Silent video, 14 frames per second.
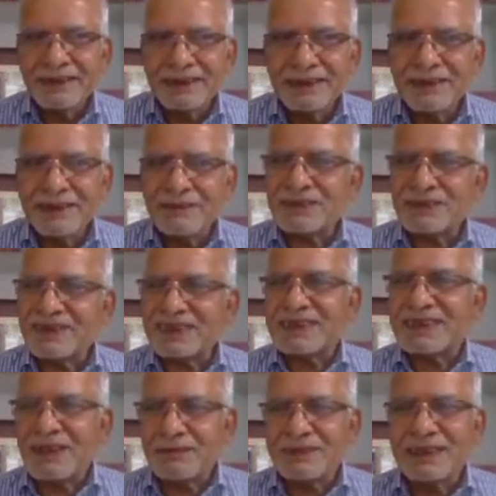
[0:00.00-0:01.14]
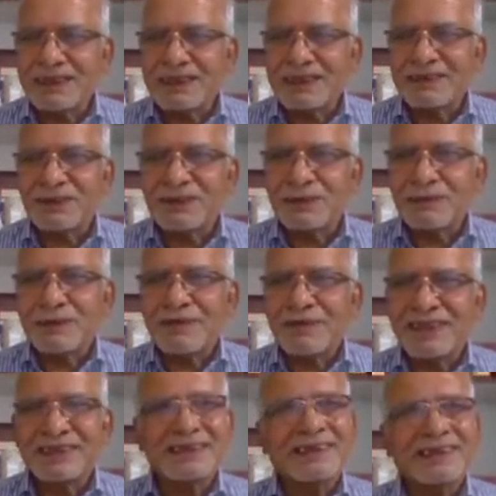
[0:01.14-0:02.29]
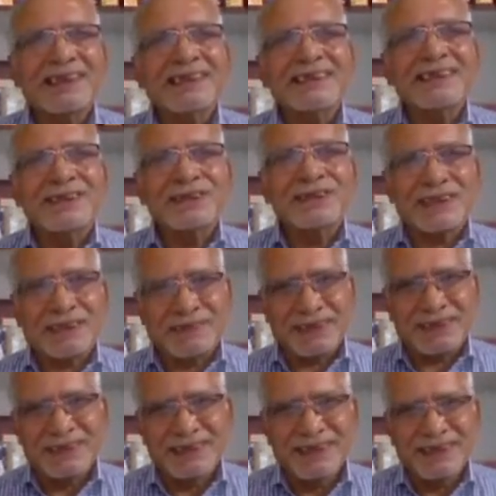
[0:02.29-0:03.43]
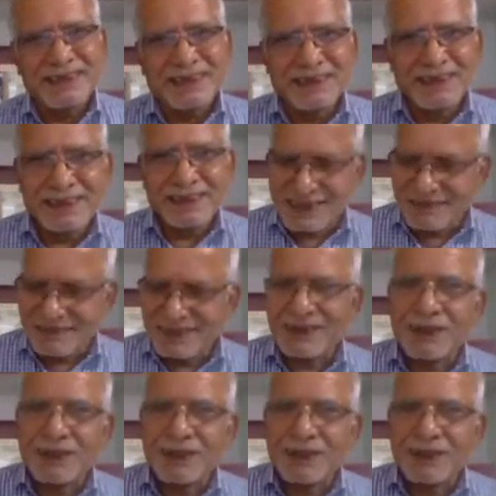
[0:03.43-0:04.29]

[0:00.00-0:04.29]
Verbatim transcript: he was first nominated for Nobel Prize in 1907. He had seven